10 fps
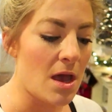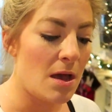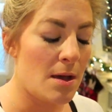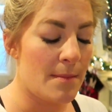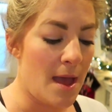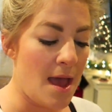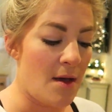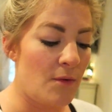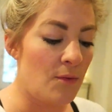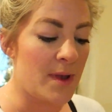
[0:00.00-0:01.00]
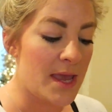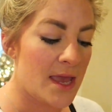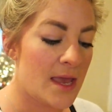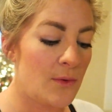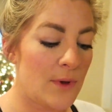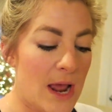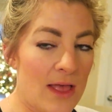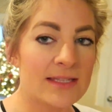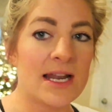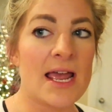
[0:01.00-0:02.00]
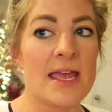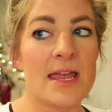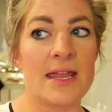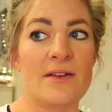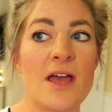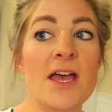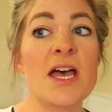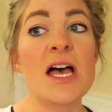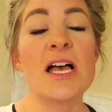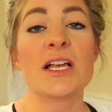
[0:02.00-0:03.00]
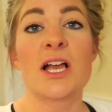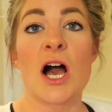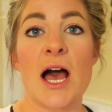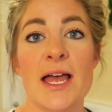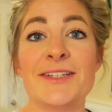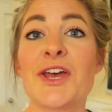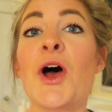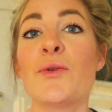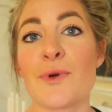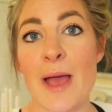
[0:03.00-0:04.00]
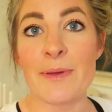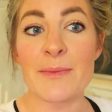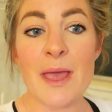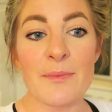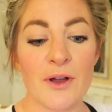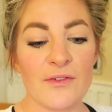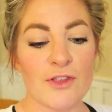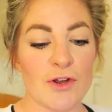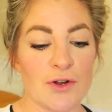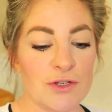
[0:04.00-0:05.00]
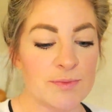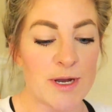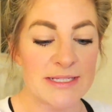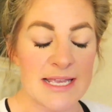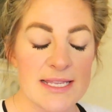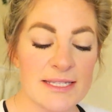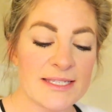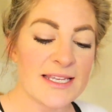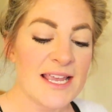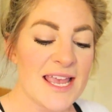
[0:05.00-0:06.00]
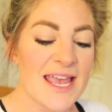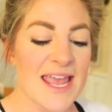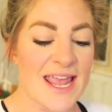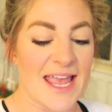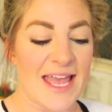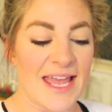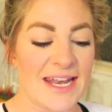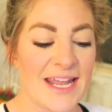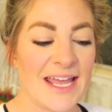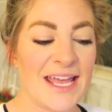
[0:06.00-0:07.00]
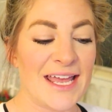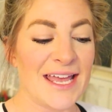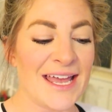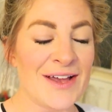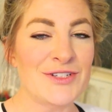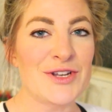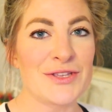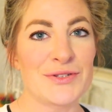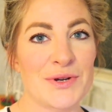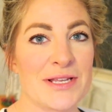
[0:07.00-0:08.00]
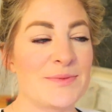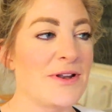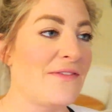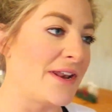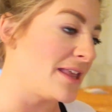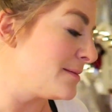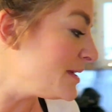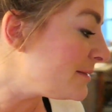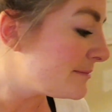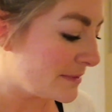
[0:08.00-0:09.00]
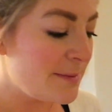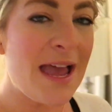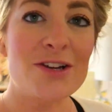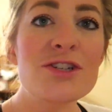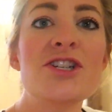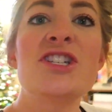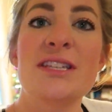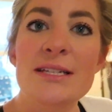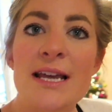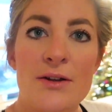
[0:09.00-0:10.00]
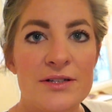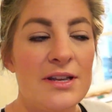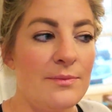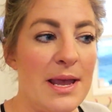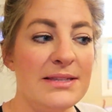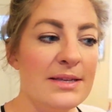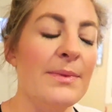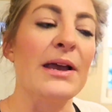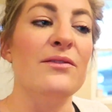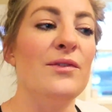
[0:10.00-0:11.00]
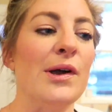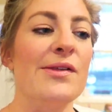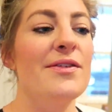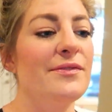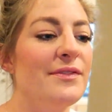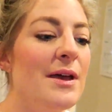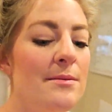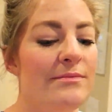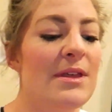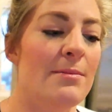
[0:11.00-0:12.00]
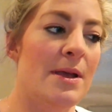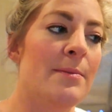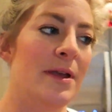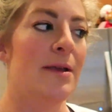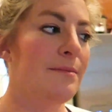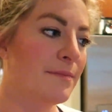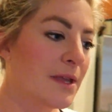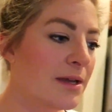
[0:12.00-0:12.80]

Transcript: um, we went out last night and got wrapping paper for the girls' presents and I'll share this story, it's pretty funny. Let me let me actually just sit down instead of pacing back and forth. That that may be